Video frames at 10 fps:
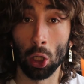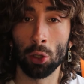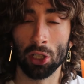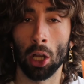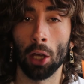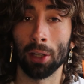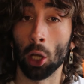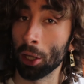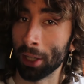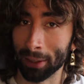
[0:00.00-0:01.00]
Lelouch learned a
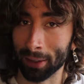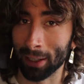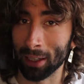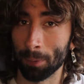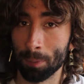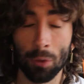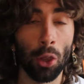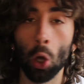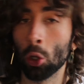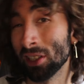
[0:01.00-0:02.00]
lot that day.
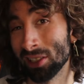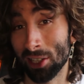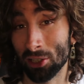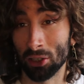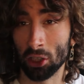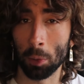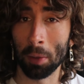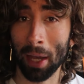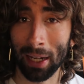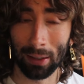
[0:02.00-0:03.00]
No concessions could
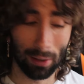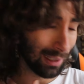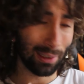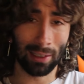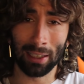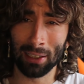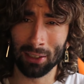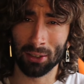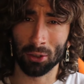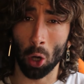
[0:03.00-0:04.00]
be made, and
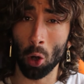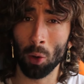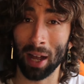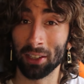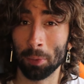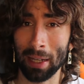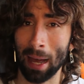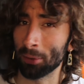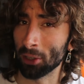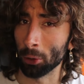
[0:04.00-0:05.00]
his goal had to be
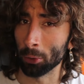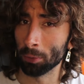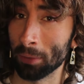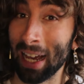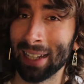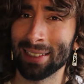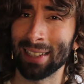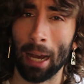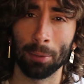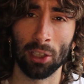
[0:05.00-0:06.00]
absolute
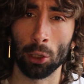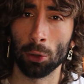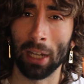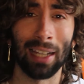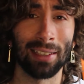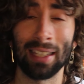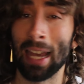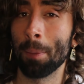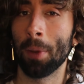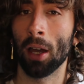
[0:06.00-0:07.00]
as absolute as
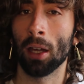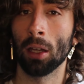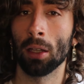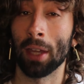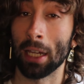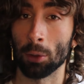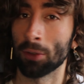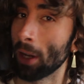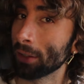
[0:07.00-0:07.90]
the empire that he was